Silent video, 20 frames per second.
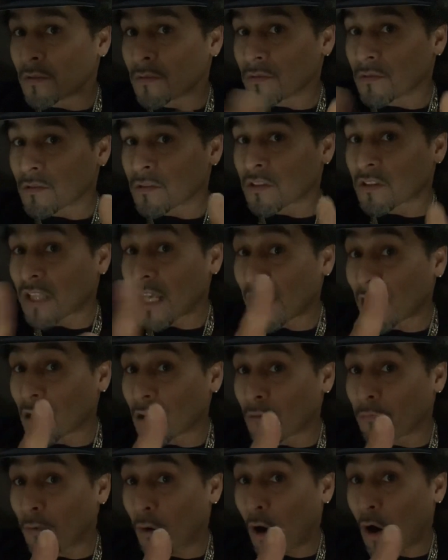Second
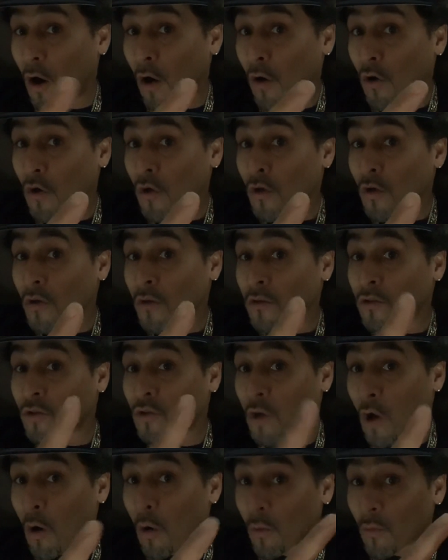of all,
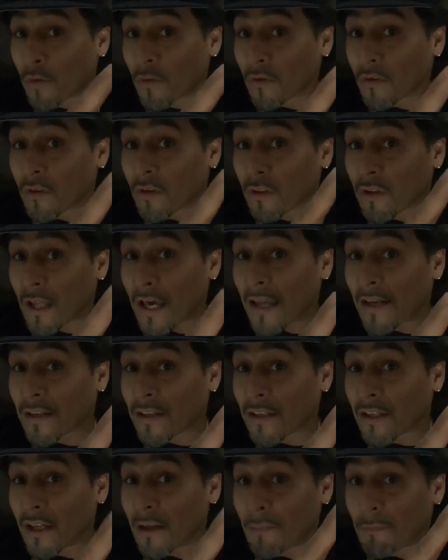don't let
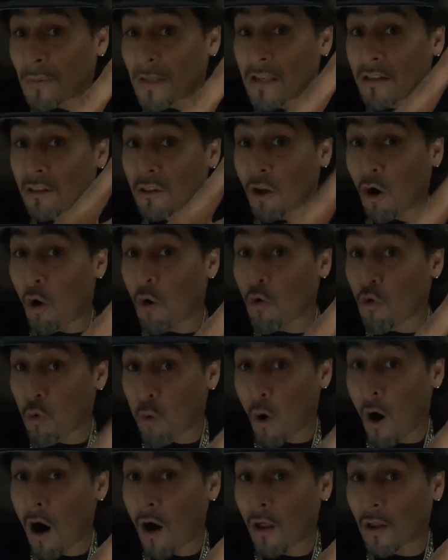it be low
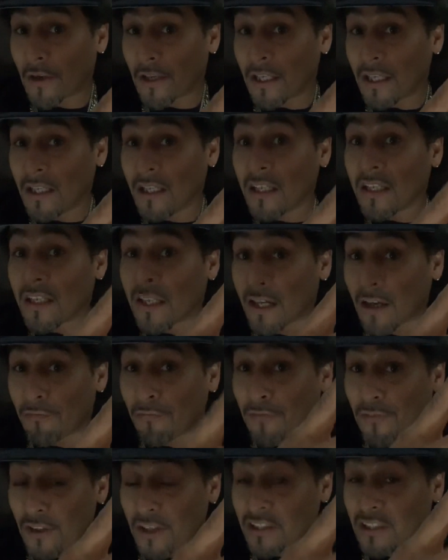quality
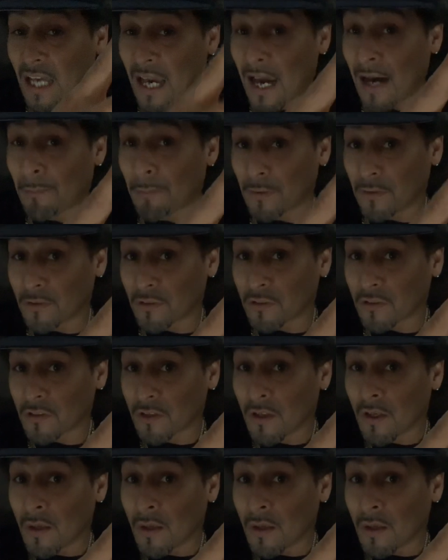if this happens.